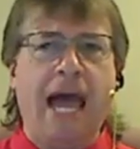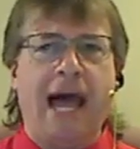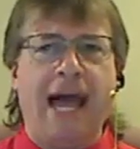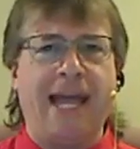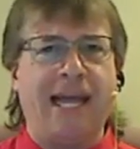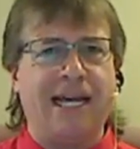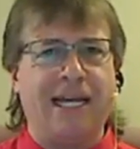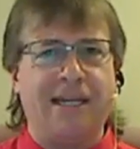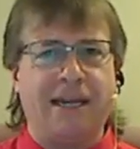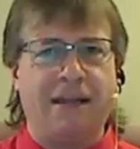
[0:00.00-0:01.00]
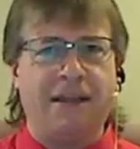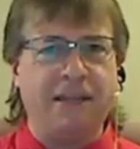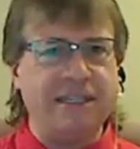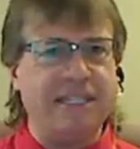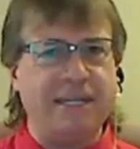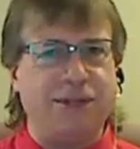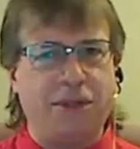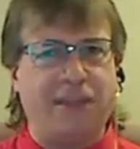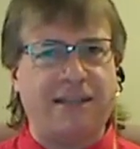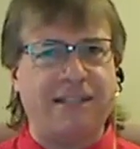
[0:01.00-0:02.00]
And this year,
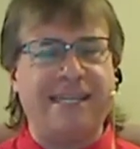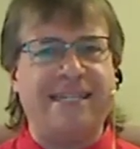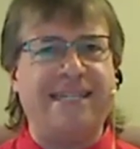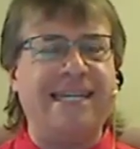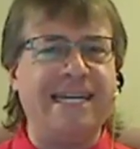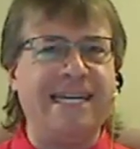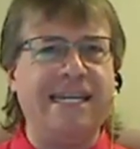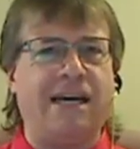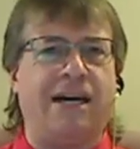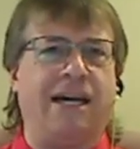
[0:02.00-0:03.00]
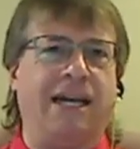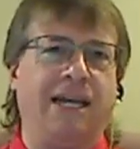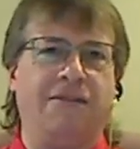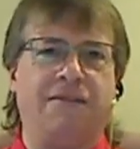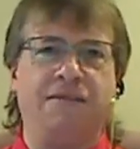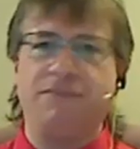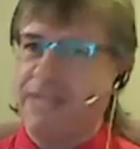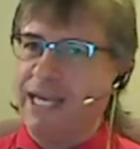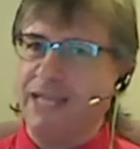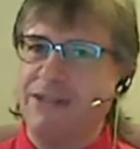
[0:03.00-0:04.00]
2018, I've
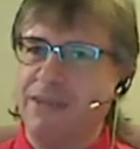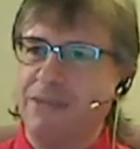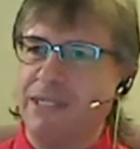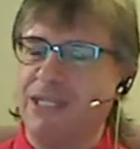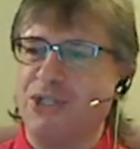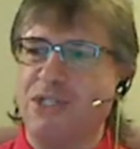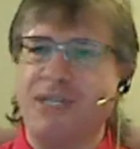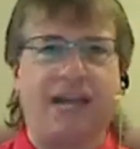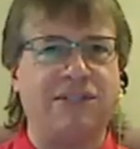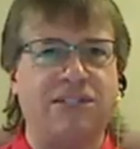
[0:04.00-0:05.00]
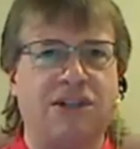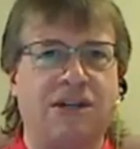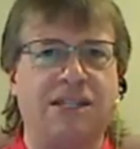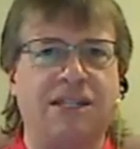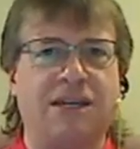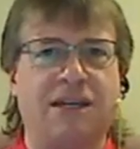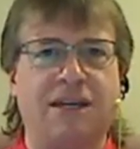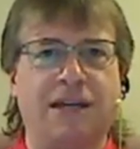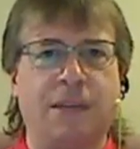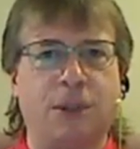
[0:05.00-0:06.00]
taken some decisions. I've started a
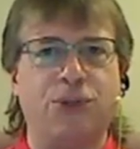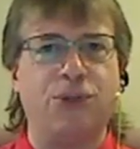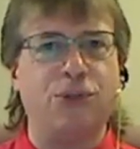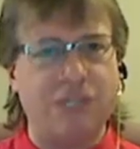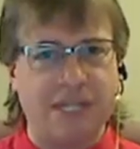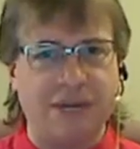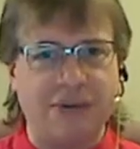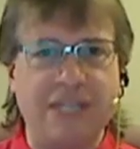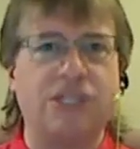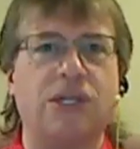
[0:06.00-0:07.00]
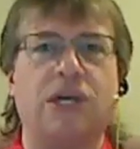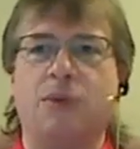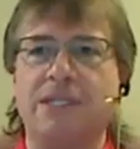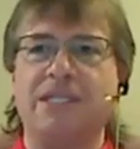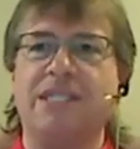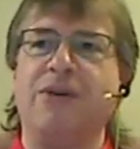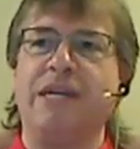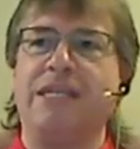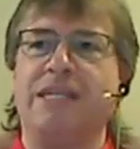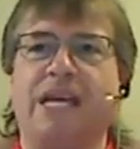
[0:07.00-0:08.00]
couple of new series. One
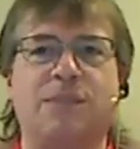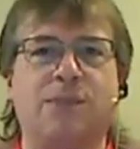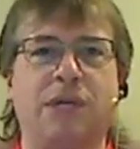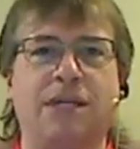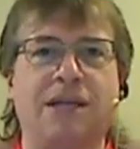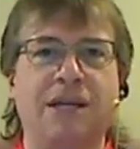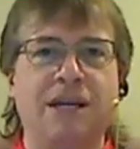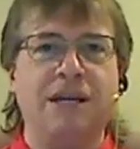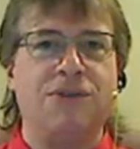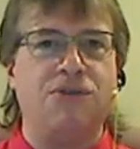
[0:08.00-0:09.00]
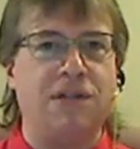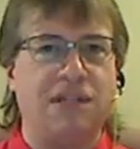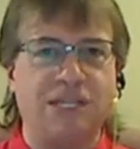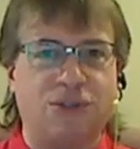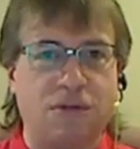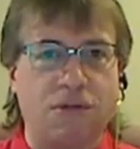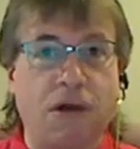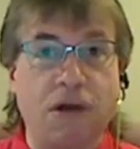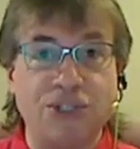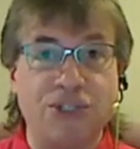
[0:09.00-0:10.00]
series has been released or
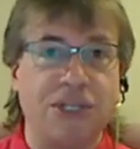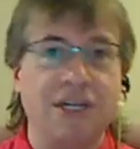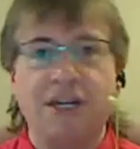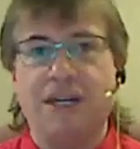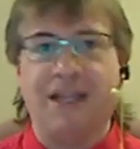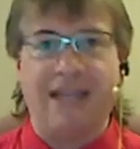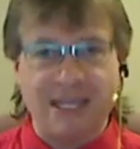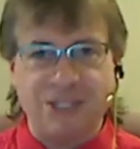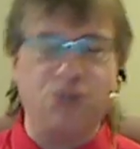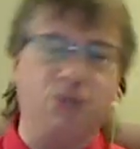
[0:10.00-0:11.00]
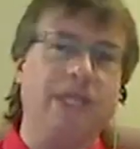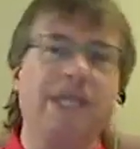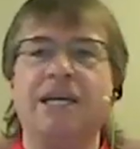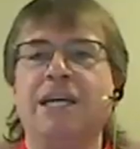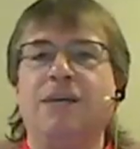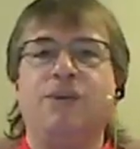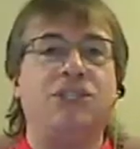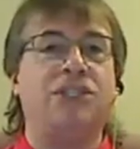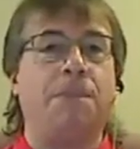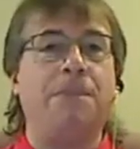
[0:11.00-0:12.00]
launched last week, which
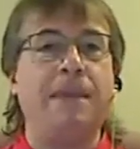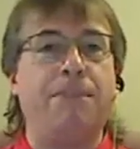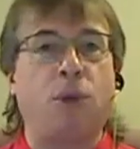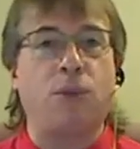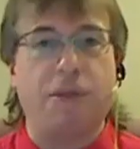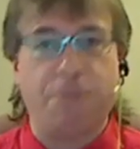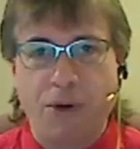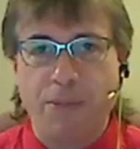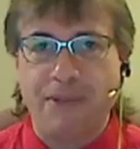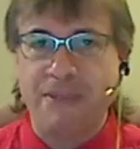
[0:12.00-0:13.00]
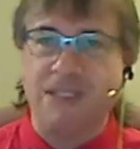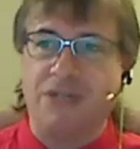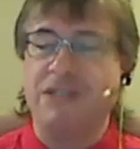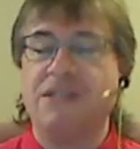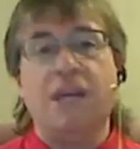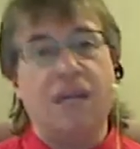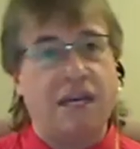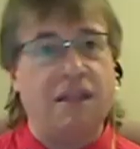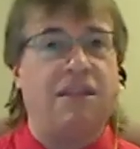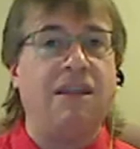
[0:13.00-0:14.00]
is the People with Purpose series.
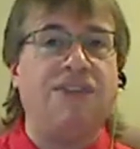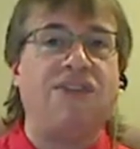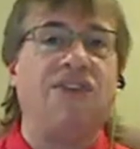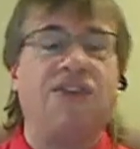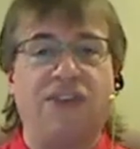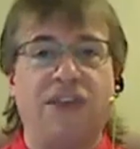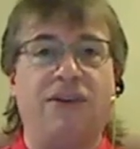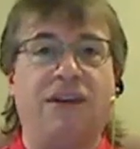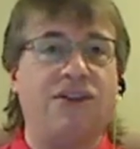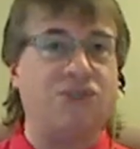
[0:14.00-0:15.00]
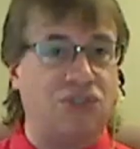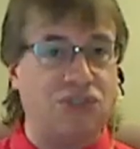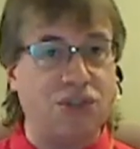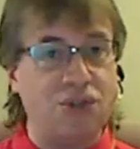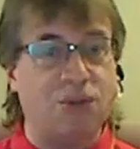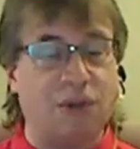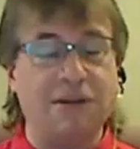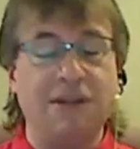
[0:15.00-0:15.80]
And this series, which is a new one,